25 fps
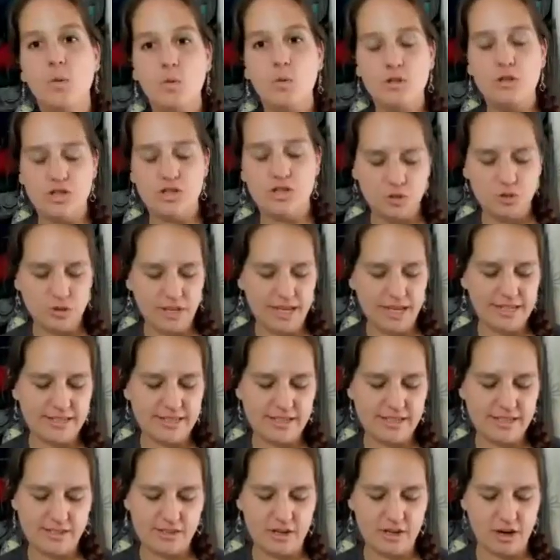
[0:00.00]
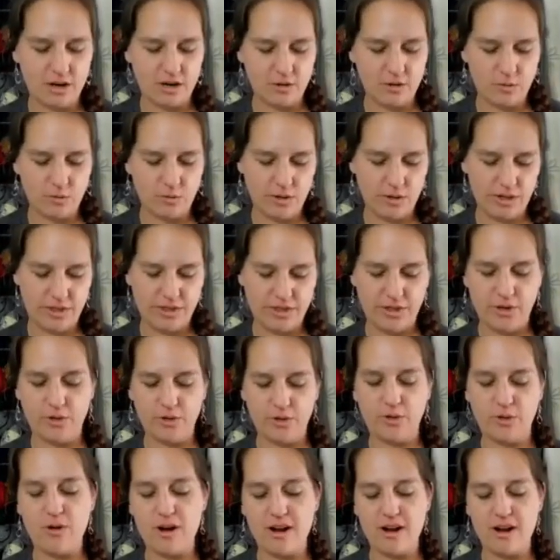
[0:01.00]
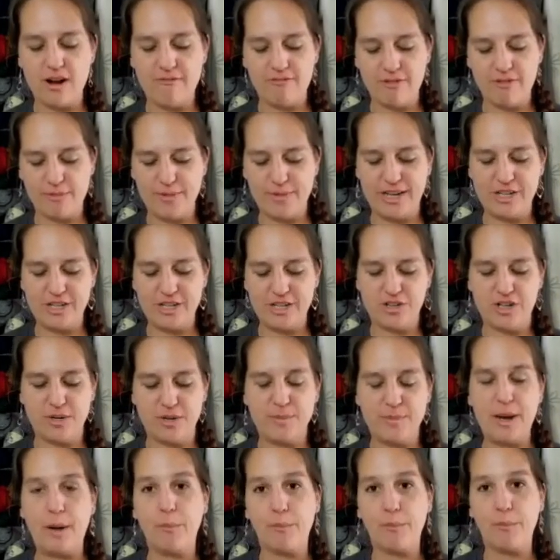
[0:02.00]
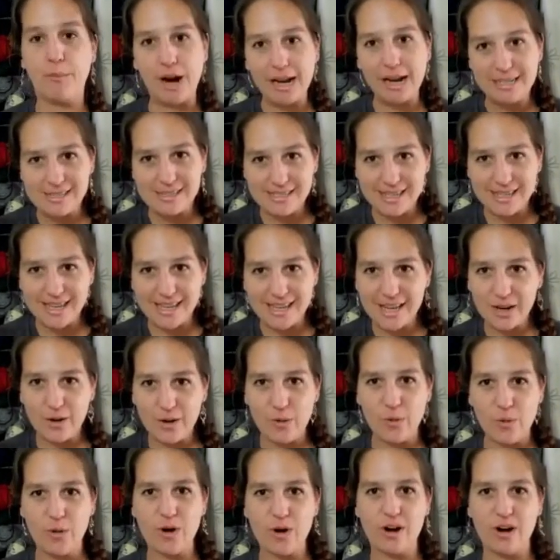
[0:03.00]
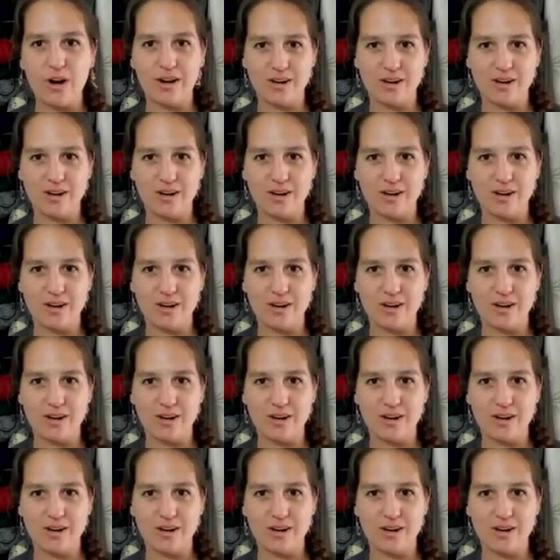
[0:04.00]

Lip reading: Would you like to start with your information about Brexit, or?